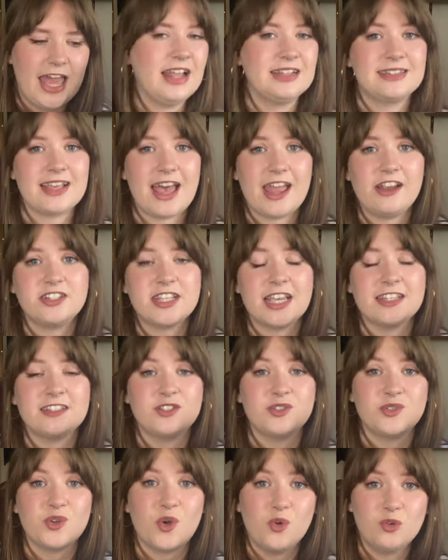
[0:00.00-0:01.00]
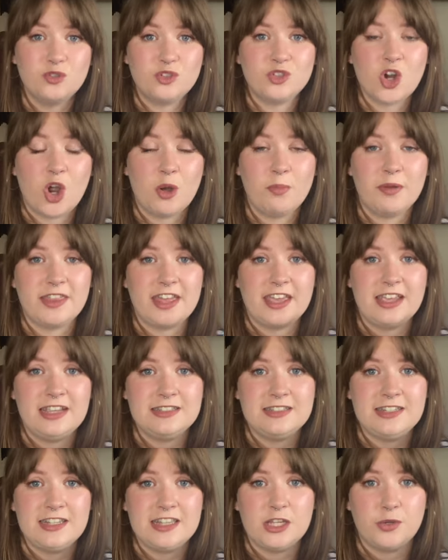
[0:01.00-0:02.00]
and Cyrus has his own trauma that
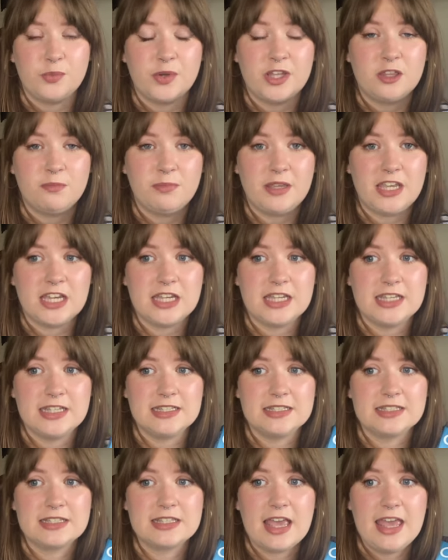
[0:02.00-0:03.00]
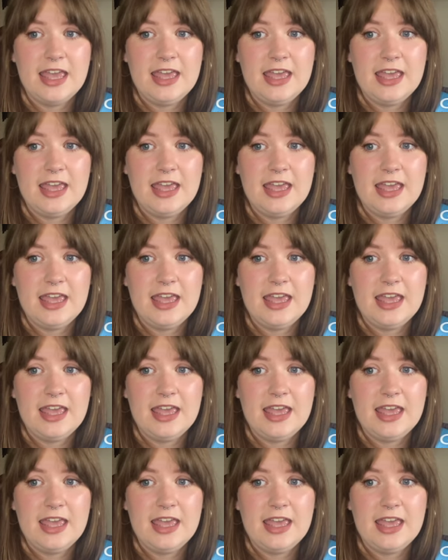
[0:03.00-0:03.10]
he's dealing with because